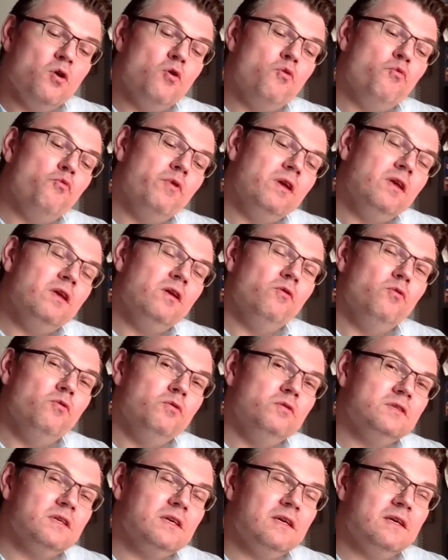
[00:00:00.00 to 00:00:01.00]
we
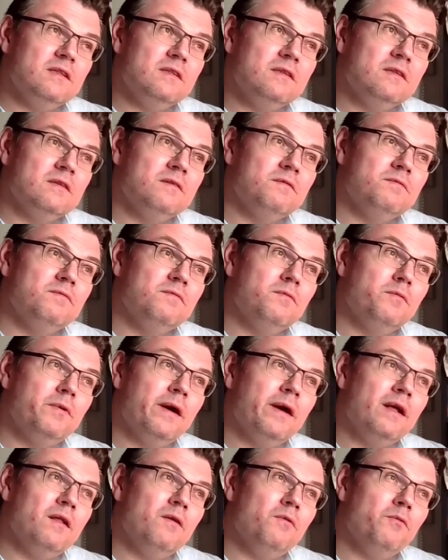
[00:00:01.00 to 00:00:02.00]
use it,
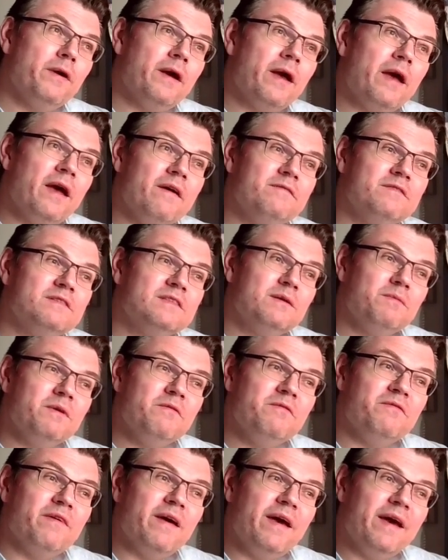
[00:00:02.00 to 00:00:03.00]
well, we have some
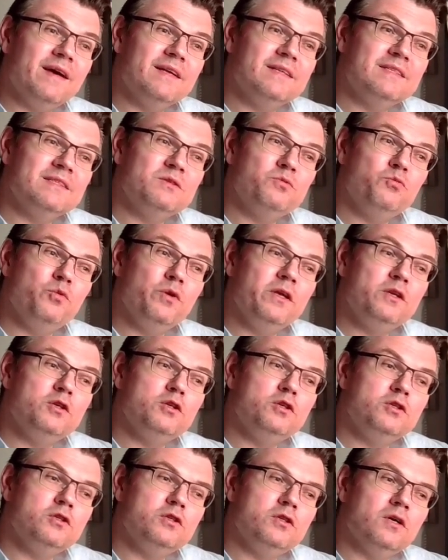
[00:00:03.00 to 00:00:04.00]
effects
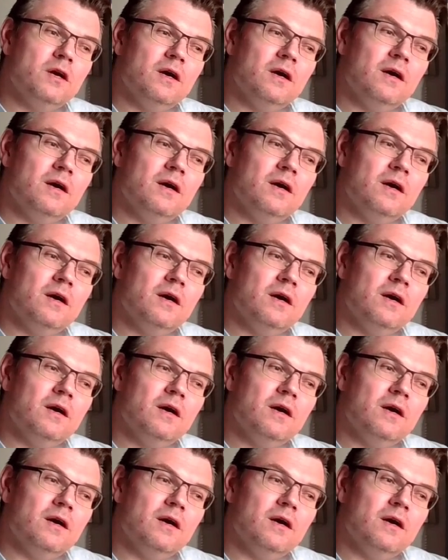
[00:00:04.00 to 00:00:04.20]
which uh,